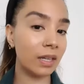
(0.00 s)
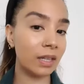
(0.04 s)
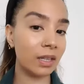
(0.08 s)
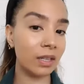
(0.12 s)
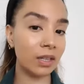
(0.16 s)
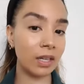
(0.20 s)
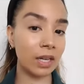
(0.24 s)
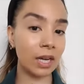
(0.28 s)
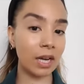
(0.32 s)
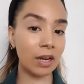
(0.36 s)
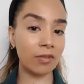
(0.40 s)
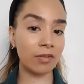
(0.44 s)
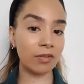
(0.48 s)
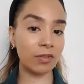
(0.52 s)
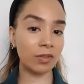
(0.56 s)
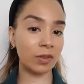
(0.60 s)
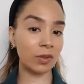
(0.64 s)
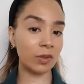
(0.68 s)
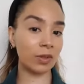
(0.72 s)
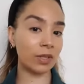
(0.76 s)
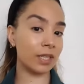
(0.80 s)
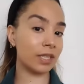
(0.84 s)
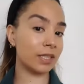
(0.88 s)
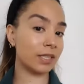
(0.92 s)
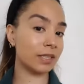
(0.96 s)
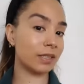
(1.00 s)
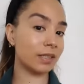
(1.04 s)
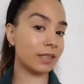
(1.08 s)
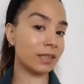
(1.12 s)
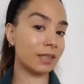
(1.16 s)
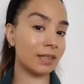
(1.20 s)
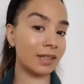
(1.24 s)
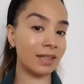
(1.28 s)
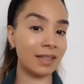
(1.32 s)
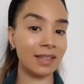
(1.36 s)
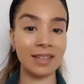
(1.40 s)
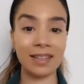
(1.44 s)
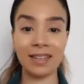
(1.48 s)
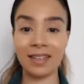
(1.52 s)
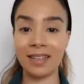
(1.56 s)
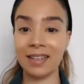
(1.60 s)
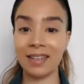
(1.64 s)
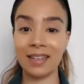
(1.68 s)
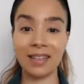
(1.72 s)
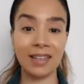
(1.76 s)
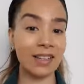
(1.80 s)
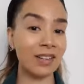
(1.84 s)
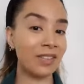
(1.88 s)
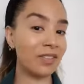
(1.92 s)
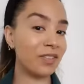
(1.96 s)
look how flawless
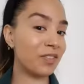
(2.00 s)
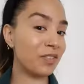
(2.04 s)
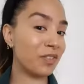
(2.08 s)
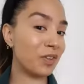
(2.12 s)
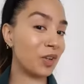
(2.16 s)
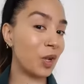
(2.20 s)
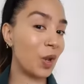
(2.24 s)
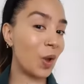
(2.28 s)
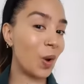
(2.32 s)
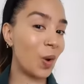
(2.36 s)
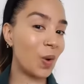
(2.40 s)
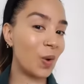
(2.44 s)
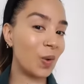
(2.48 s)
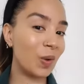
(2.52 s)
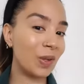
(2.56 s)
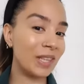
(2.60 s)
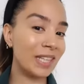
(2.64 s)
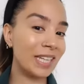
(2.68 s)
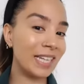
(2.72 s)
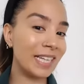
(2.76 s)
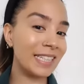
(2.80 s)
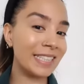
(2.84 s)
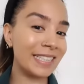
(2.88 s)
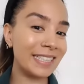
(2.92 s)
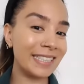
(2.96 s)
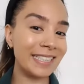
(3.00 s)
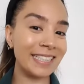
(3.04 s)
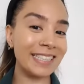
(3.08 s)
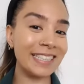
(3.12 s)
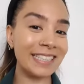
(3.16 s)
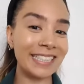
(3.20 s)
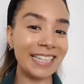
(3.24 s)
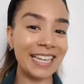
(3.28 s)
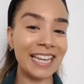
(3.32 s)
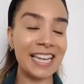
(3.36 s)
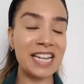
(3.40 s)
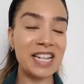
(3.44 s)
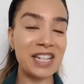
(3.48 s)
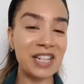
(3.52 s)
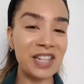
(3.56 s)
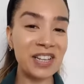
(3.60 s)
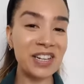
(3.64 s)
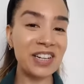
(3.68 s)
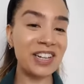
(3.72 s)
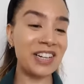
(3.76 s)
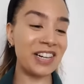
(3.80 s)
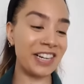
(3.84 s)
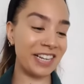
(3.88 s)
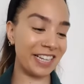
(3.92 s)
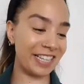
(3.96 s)
the skin
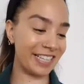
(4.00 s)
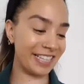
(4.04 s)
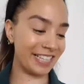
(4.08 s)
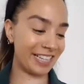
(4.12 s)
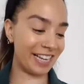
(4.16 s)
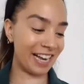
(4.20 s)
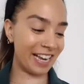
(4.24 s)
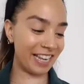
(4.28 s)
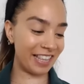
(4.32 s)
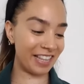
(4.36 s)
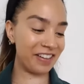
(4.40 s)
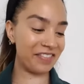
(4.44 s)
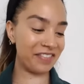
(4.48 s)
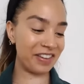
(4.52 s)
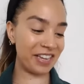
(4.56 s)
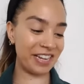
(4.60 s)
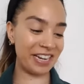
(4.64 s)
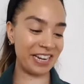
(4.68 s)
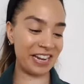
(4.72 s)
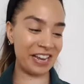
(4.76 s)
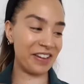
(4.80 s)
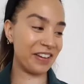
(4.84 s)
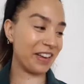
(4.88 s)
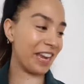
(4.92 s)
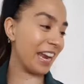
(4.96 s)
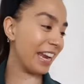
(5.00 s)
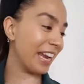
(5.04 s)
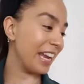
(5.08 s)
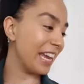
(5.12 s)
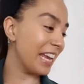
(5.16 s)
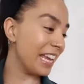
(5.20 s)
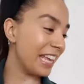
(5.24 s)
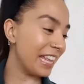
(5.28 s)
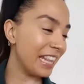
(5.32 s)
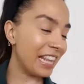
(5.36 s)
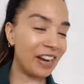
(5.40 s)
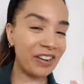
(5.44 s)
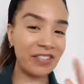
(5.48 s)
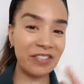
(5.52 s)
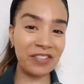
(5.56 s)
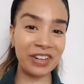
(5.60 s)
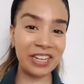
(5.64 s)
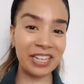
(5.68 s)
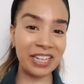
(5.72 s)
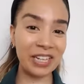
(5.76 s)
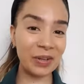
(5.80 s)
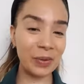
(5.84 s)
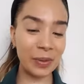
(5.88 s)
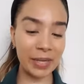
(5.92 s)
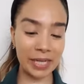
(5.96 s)
looks. I love it. Okay, that
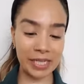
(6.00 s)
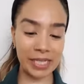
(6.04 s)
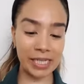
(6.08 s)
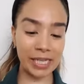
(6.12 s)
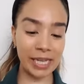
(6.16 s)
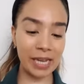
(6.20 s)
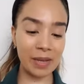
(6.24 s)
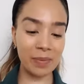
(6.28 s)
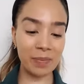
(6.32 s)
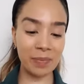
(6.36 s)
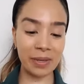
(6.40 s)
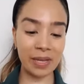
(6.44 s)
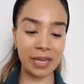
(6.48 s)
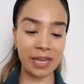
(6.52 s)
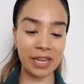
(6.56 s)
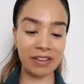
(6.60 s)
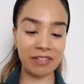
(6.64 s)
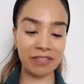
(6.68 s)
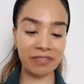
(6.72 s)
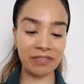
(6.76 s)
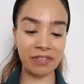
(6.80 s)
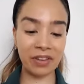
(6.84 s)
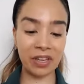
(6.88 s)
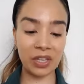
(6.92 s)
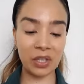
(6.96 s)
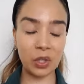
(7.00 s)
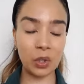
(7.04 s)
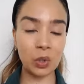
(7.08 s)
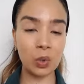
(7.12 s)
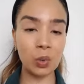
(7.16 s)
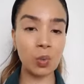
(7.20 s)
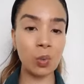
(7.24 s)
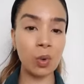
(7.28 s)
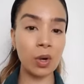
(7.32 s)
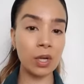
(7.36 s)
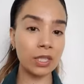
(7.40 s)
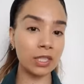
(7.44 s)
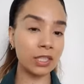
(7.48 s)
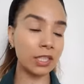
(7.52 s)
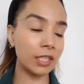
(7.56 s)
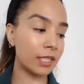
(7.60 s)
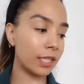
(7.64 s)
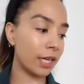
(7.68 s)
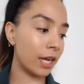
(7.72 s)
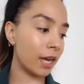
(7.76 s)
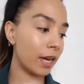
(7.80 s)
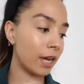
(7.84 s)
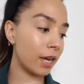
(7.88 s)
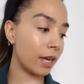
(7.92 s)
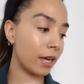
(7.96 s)
really quick tip, if you want to
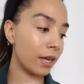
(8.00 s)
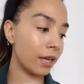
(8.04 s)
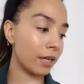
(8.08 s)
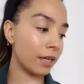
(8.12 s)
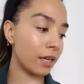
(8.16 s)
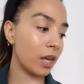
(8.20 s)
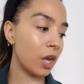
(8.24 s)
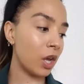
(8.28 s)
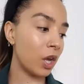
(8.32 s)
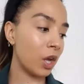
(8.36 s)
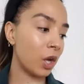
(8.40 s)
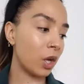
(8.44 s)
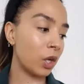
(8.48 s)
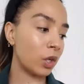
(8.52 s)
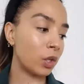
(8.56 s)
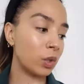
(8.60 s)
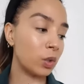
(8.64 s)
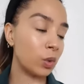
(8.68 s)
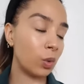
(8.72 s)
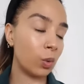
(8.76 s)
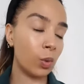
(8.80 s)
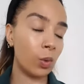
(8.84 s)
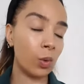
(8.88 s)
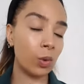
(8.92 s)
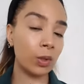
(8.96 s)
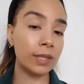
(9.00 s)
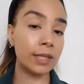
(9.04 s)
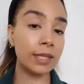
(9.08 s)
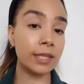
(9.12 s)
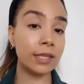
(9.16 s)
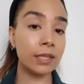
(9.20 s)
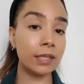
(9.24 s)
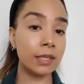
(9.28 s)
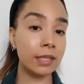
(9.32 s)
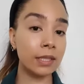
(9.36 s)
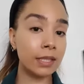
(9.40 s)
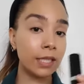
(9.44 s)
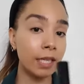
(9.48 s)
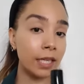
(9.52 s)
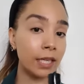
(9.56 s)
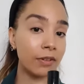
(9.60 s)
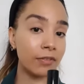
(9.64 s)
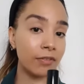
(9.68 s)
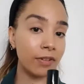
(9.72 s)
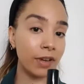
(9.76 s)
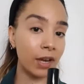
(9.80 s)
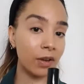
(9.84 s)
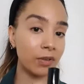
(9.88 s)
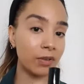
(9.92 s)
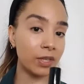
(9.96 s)
turn your stick
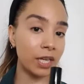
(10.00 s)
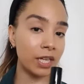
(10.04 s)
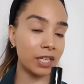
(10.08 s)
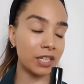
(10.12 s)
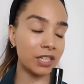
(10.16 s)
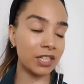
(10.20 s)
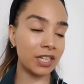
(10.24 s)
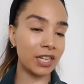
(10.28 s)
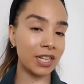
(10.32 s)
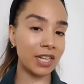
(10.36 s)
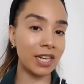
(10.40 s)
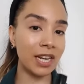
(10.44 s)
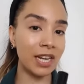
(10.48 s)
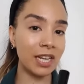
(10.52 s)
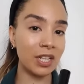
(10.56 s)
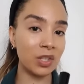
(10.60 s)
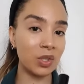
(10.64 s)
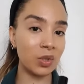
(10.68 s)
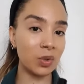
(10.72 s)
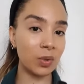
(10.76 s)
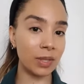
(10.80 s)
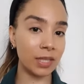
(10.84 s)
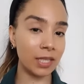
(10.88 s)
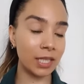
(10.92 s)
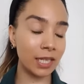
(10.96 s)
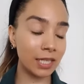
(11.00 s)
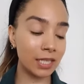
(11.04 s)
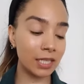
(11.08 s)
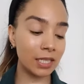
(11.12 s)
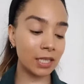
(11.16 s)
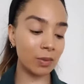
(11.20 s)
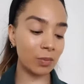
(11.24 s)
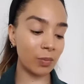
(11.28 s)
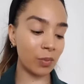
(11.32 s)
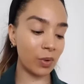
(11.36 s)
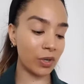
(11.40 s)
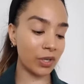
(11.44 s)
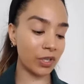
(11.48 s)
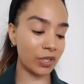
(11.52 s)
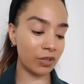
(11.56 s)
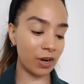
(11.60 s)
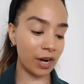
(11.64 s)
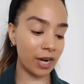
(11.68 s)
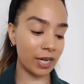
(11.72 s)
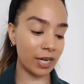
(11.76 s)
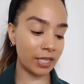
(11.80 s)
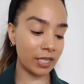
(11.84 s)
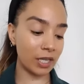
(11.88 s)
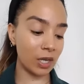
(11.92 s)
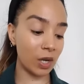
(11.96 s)
foundation into a tinted
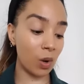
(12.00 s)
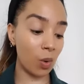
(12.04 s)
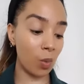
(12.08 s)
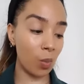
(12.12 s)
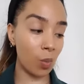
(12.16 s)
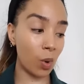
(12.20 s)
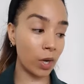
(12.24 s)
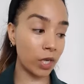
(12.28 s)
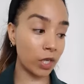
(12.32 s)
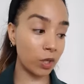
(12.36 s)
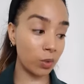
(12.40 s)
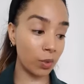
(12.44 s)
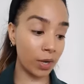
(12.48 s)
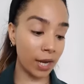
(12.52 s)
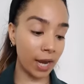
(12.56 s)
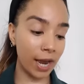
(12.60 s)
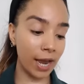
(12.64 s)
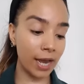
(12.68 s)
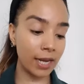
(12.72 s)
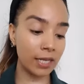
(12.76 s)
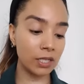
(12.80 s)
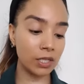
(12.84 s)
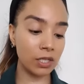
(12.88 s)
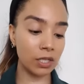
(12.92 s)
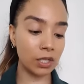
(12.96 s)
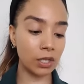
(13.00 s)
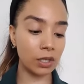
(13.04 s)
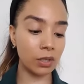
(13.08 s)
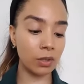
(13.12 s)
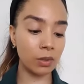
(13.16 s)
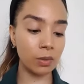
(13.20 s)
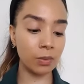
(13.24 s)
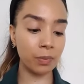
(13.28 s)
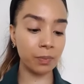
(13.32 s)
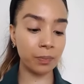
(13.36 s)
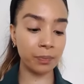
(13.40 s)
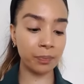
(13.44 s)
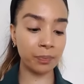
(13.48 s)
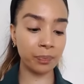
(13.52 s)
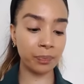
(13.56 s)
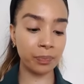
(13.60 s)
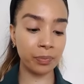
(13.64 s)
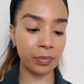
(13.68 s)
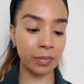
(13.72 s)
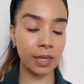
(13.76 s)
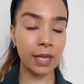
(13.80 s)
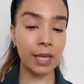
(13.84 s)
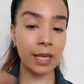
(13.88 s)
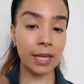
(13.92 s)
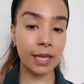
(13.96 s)
moisturizer, what you can do
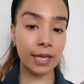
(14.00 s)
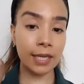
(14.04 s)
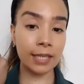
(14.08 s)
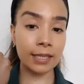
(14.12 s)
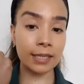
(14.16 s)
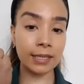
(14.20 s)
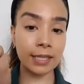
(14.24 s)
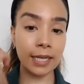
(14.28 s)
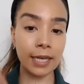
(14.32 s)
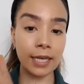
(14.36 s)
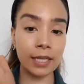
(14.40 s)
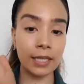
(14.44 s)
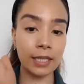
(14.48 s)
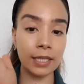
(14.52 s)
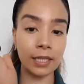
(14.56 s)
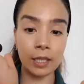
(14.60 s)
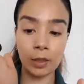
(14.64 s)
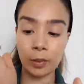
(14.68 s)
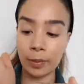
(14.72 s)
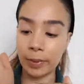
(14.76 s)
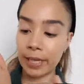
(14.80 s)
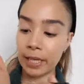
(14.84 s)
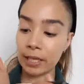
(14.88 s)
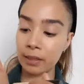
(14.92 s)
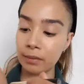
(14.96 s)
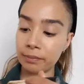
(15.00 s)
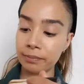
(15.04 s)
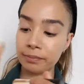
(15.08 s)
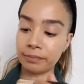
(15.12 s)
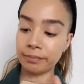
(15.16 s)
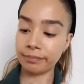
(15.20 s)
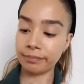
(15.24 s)
is take a little bit,